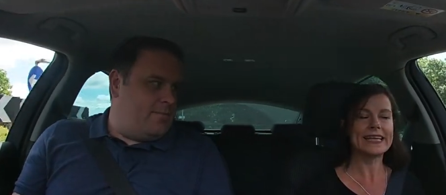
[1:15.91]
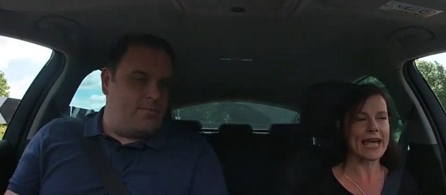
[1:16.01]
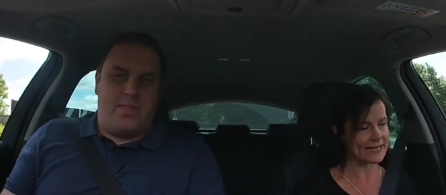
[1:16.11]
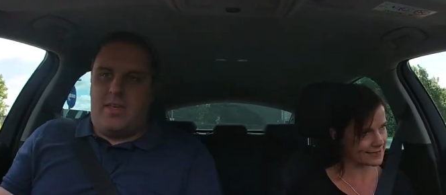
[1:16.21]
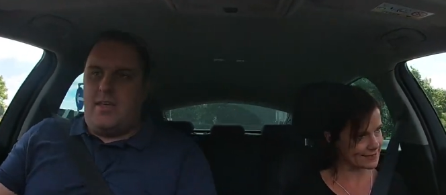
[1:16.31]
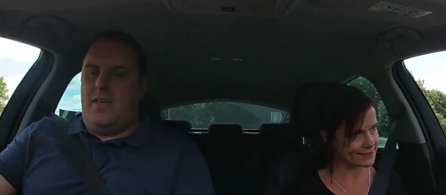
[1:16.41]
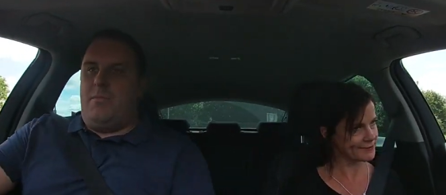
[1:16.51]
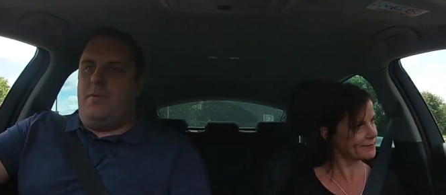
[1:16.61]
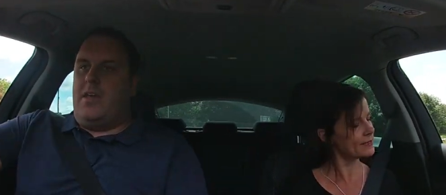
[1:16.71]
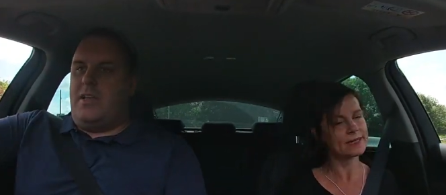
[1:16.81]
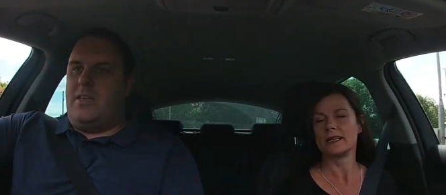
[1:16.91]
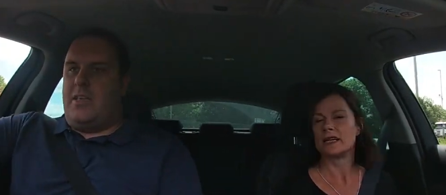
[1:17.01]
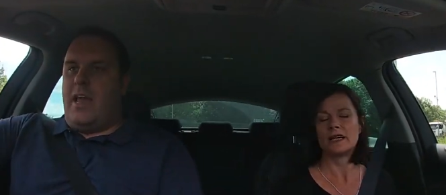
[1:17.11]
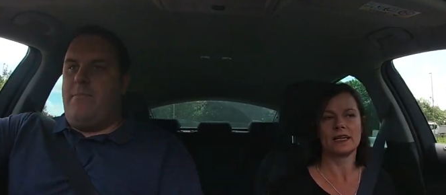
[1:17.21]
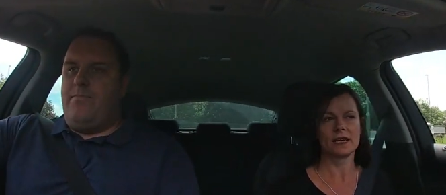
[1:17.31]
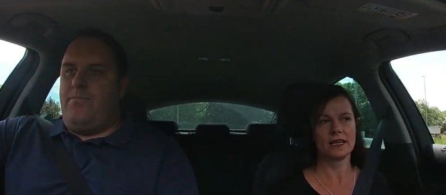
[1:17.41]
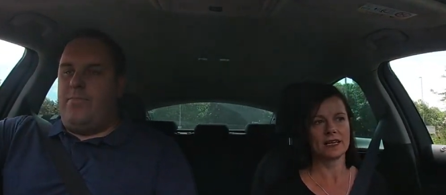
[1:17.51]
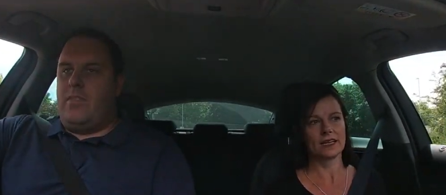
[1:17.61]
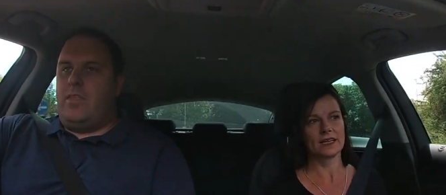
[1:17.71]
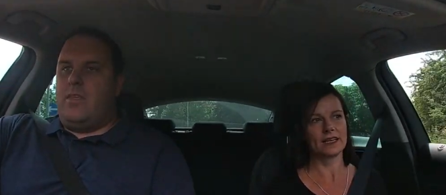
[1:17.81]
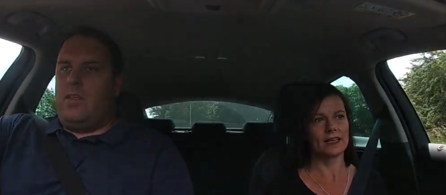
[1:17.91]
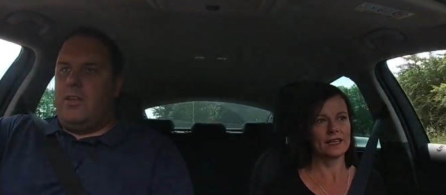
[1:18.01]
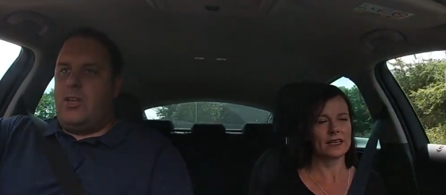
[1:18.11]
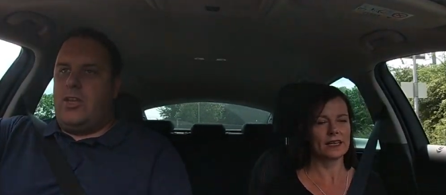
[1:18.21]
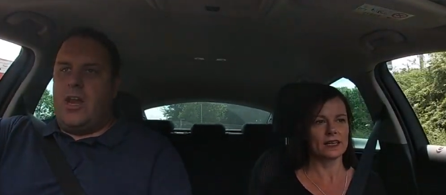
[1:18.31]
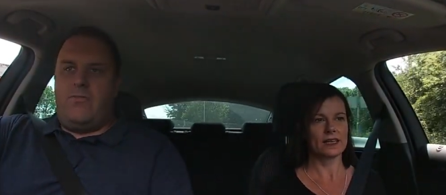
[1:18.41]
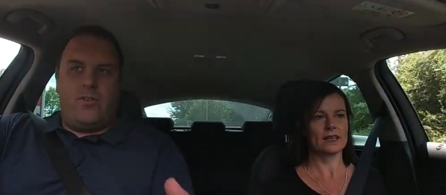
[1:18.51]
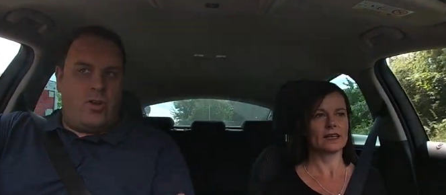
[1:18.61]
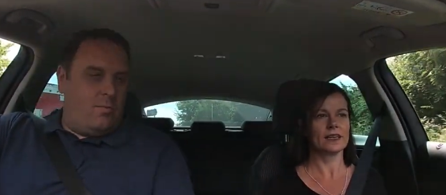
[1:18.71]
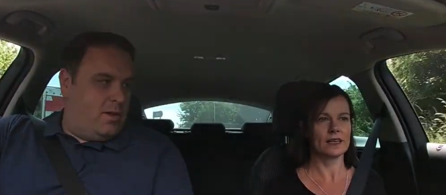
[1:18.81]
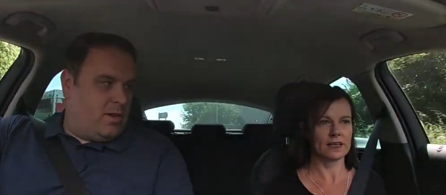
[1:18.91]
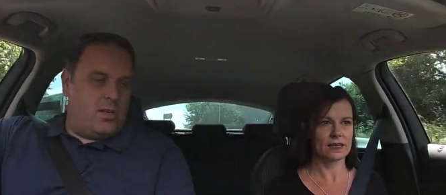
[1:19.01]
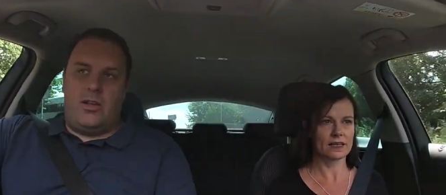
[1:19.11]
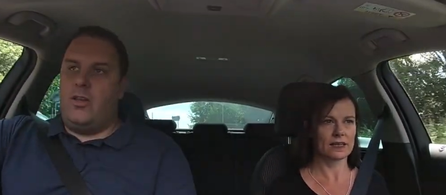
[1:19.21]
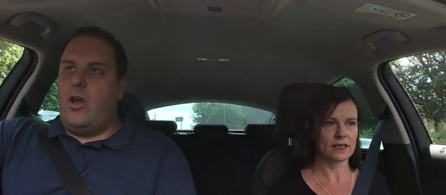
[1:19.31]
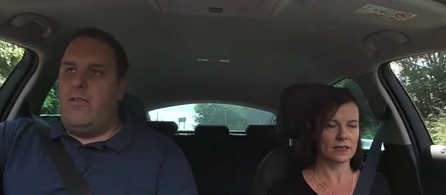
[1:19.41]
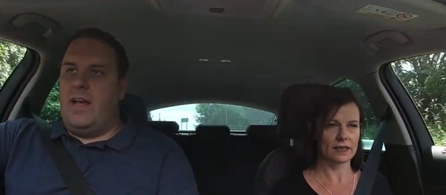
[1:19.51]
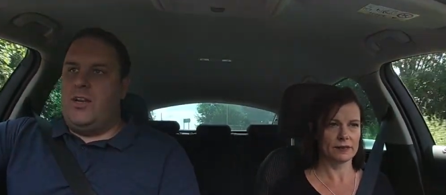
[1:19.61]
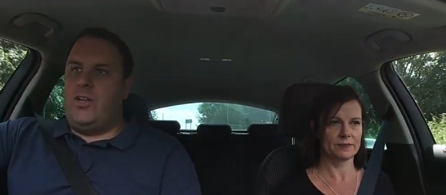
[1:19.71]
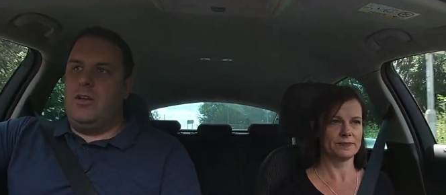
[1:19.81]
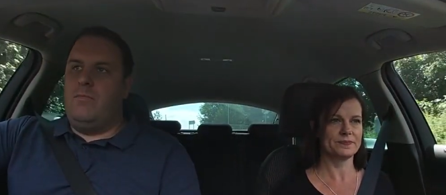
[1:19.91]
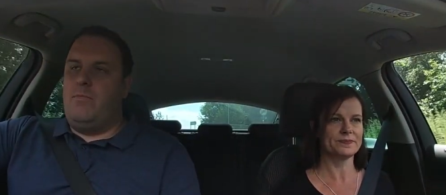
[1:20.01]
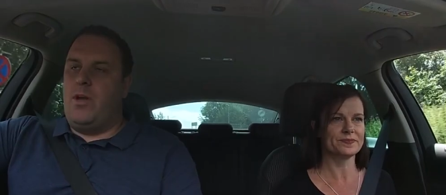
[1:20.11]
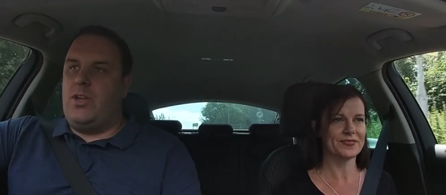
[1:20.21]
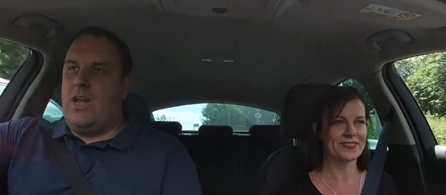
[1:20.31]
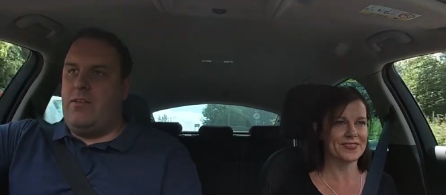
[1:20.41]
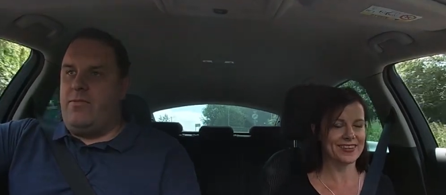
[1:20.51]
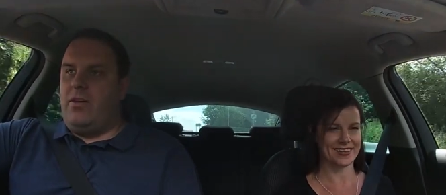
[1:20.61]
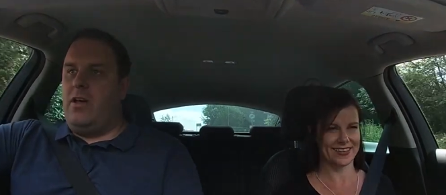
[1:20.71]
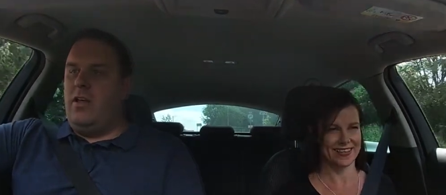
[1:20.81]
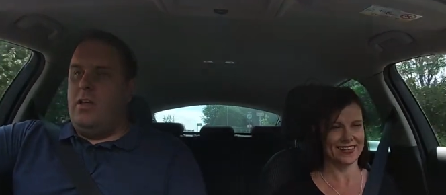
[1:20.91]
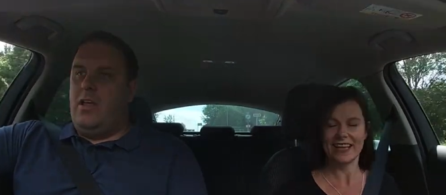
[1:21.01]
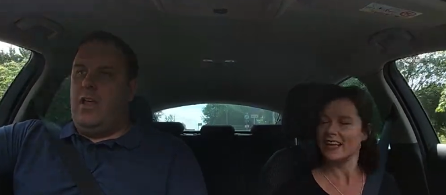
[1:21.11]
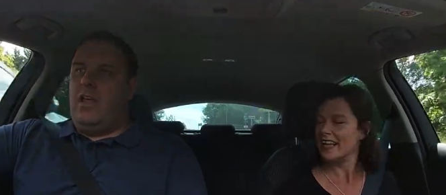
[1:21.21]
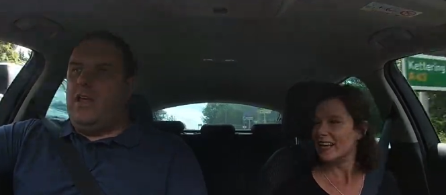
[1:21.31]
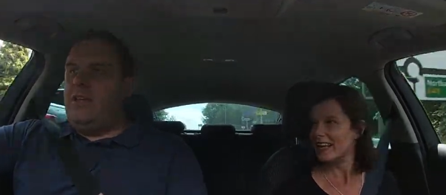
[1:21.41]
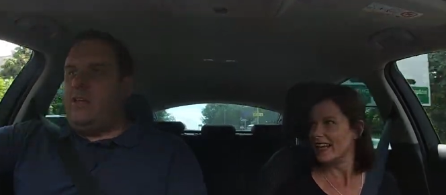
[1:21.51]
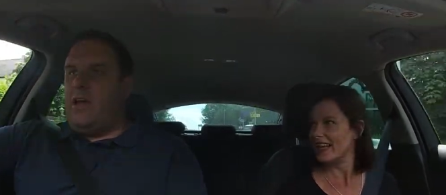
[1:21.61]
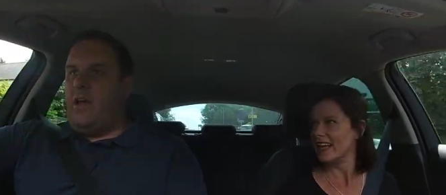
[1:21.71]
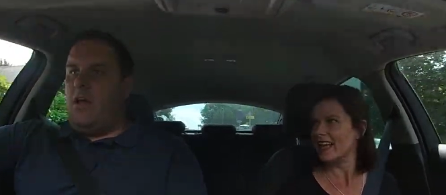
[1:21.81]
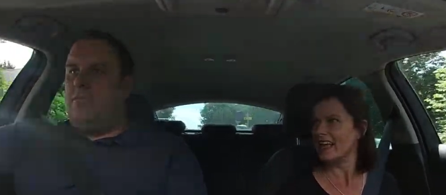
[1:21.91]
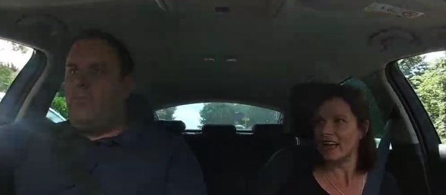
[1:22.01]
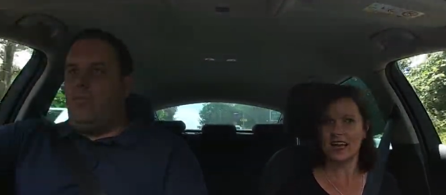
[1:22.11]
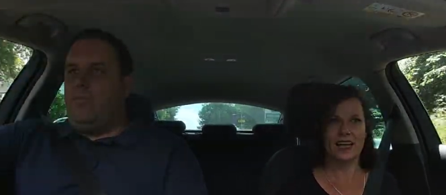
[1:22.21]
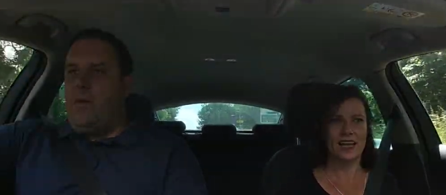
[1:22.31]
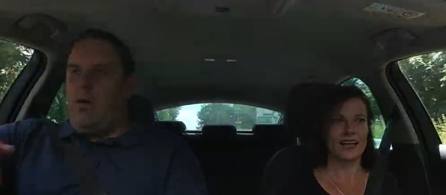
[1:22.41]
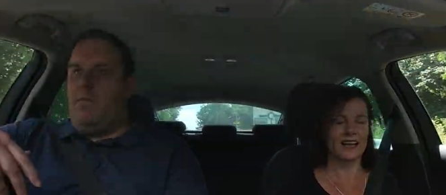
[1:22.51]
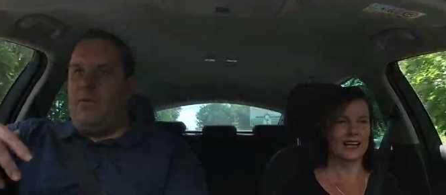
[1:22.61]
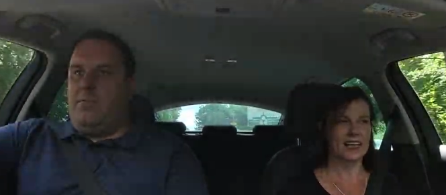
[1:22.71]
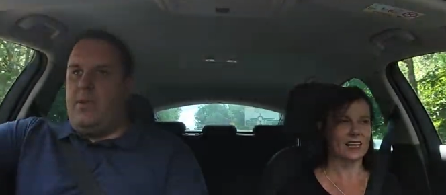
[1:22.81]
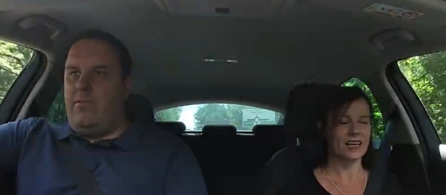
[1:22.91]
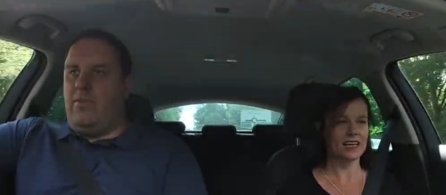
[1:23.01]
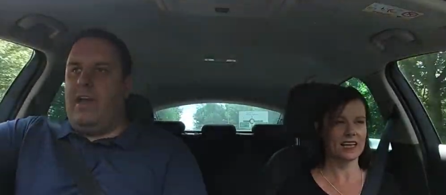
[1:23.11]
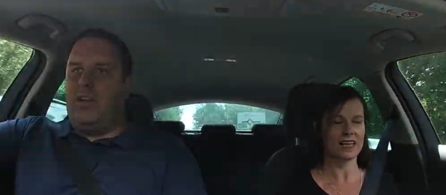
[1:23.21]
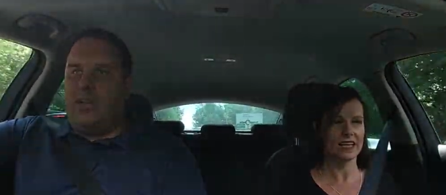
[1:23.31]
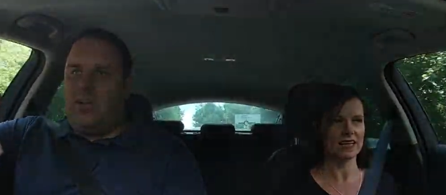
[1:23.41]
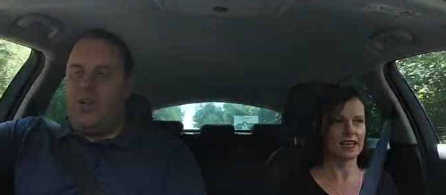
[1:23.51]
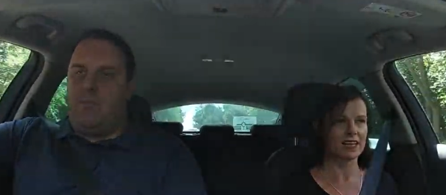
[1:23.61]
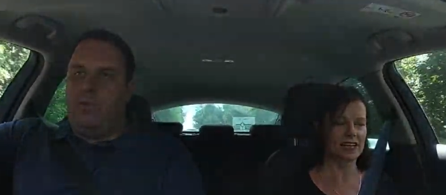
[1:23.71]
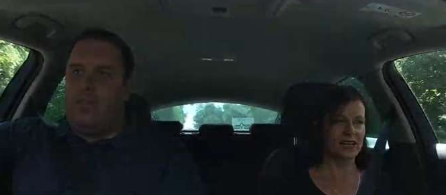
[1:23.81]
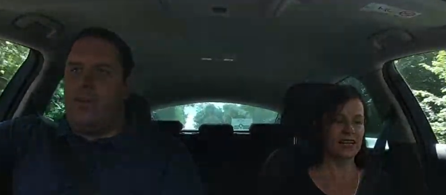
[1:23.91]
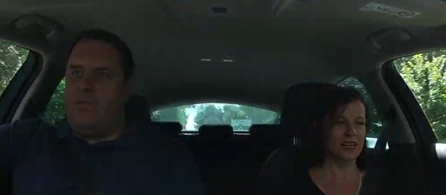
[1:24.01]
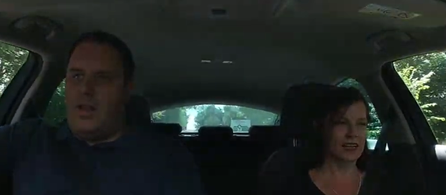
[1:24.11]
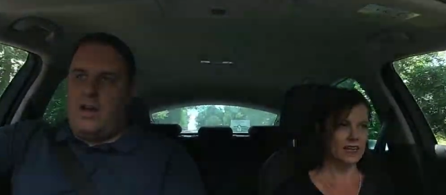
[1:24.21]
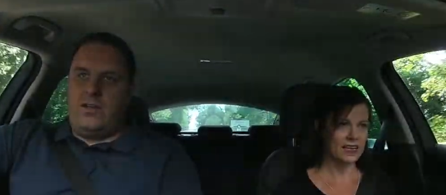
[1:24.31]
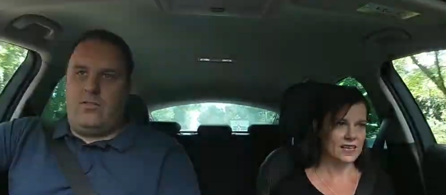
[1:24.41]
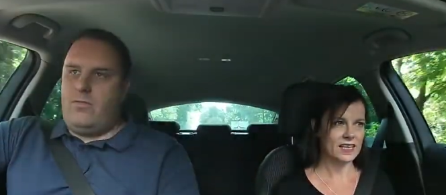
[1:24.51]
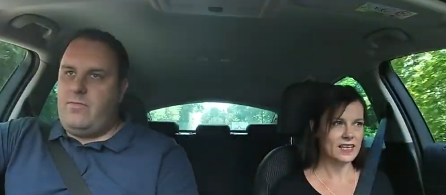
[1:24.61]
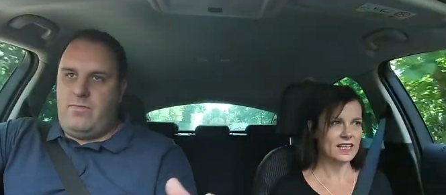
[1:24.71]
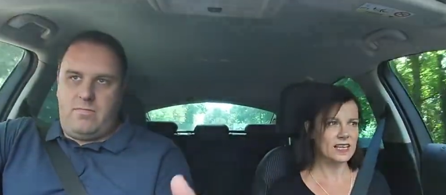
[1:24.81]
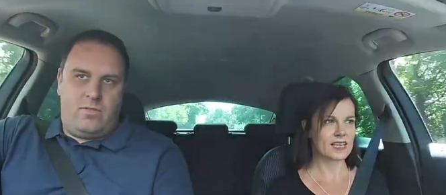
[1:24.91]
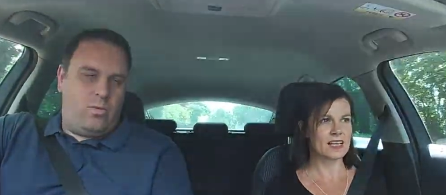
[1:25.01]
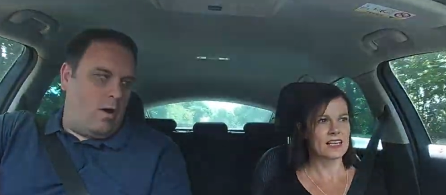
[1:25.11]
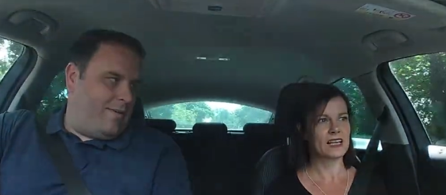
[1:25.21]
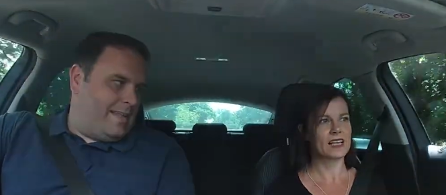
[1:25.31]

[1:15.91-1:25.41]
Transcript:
Speaker 1: Yes. Because um, Jennifer Thomas, no relation, but Jennifer is uh, I've sort of built up a bit of a relationship with over the last sort of 12,